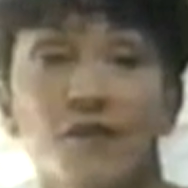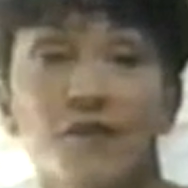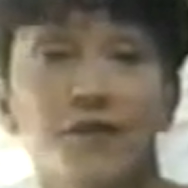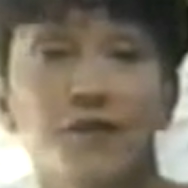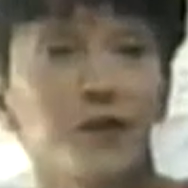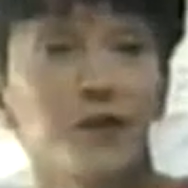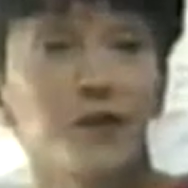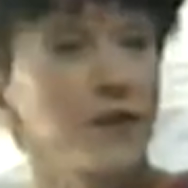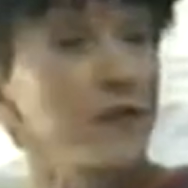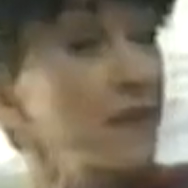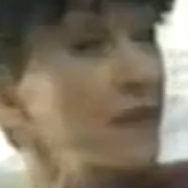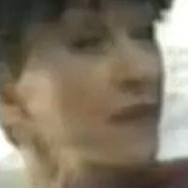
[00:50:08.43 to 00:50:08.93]

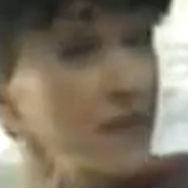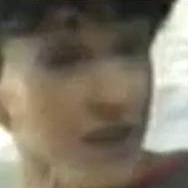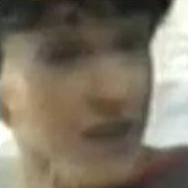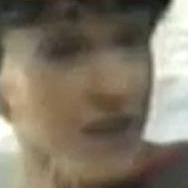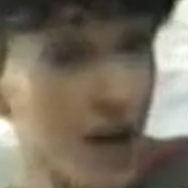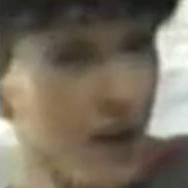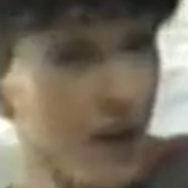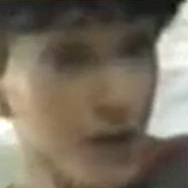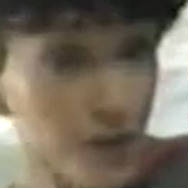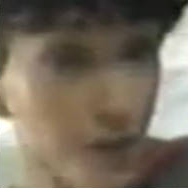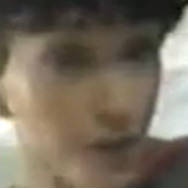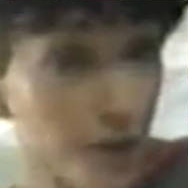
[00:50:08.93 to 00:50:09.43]
foods is
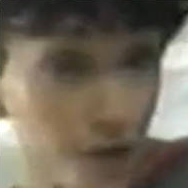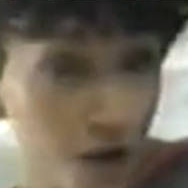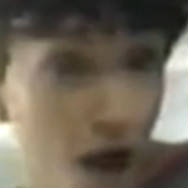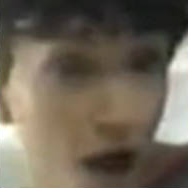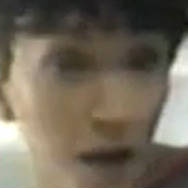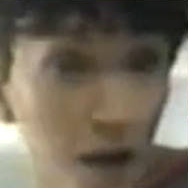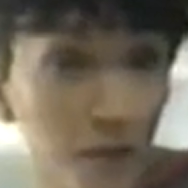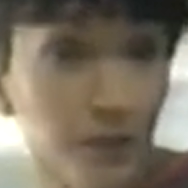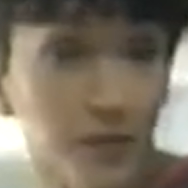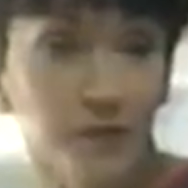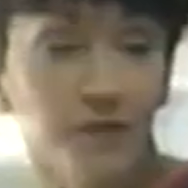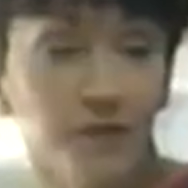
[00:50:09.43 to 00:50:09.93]
not a
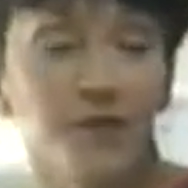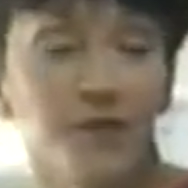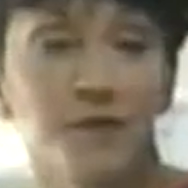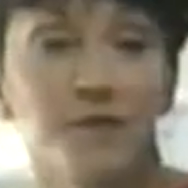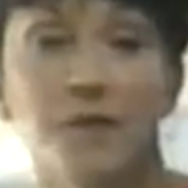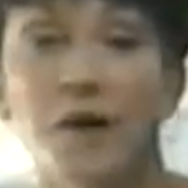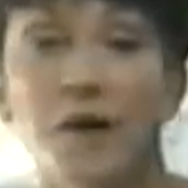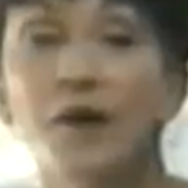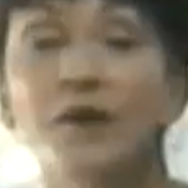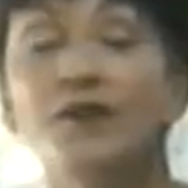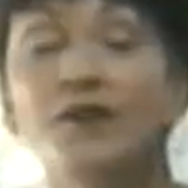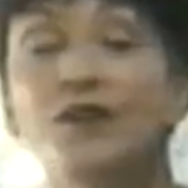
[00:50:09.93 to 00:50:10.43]
problem for
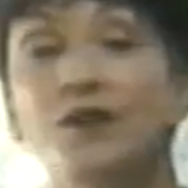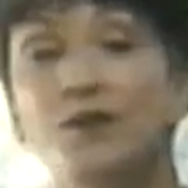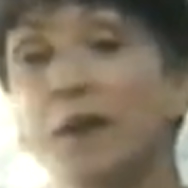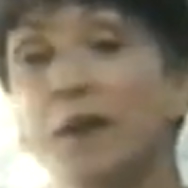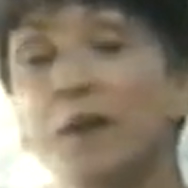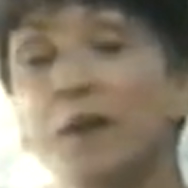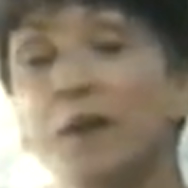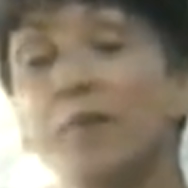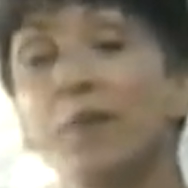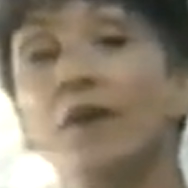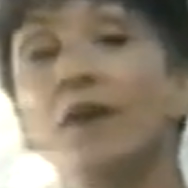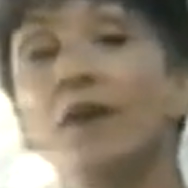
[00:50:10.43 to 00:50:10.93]
most
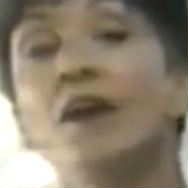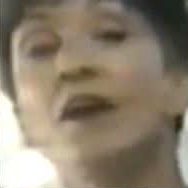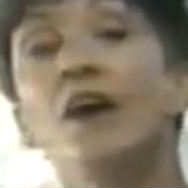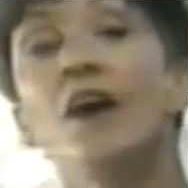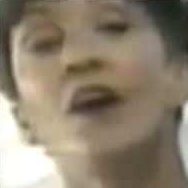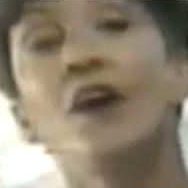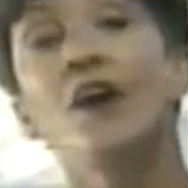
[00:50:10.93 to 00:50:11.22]
people.